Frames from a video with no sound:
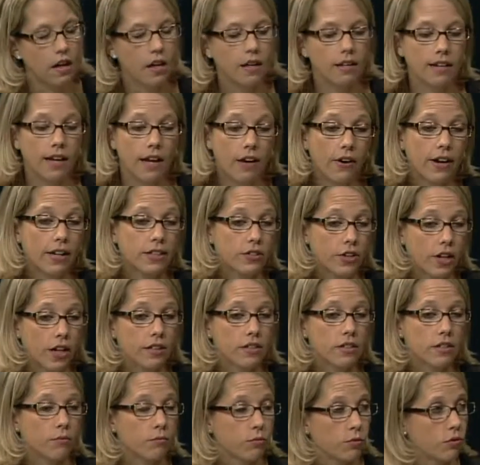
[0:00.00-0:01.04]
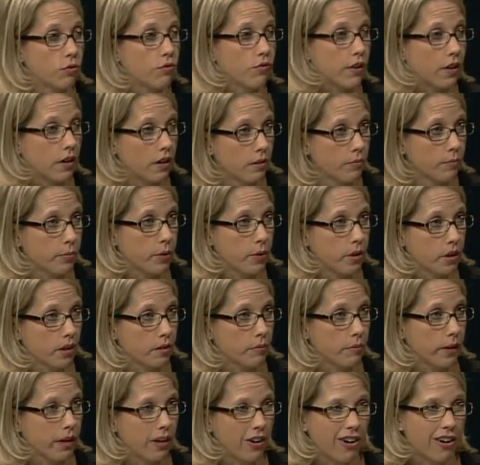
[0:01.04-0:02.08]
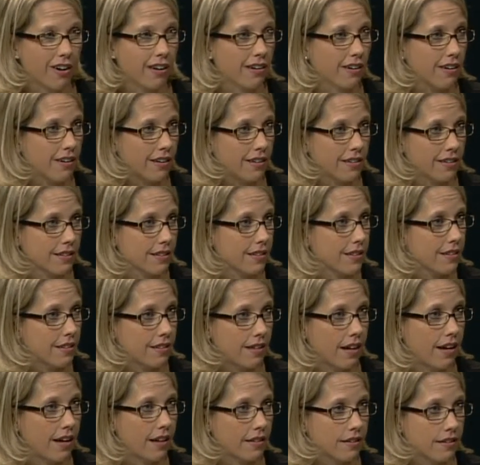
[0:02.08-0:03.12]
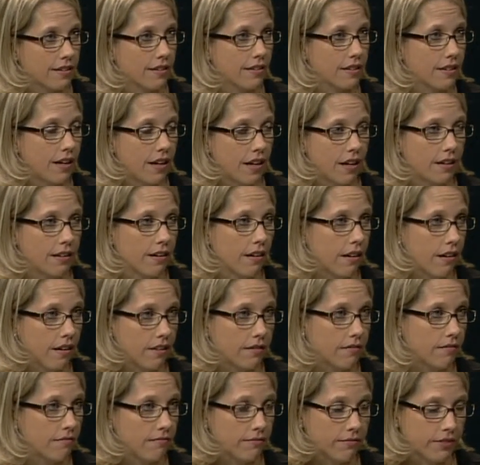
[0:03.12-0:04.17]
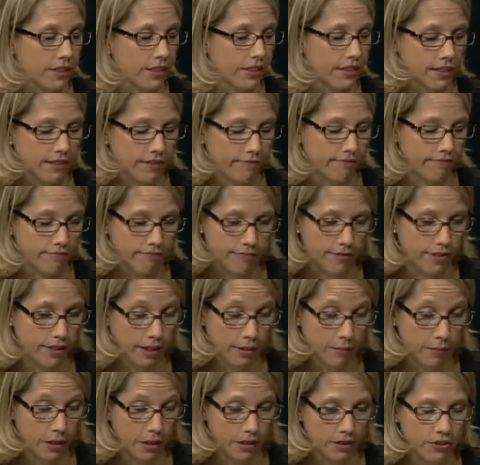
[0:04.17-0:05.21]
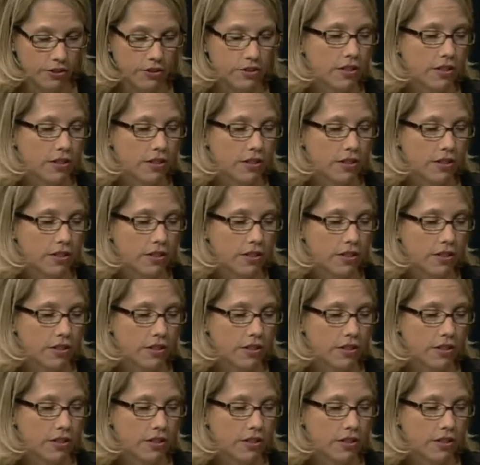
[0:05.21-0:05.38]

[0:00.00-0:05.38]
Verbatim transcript: Now I tried to move it and put it in my garden, and it has yet not really exactly done exactly. much.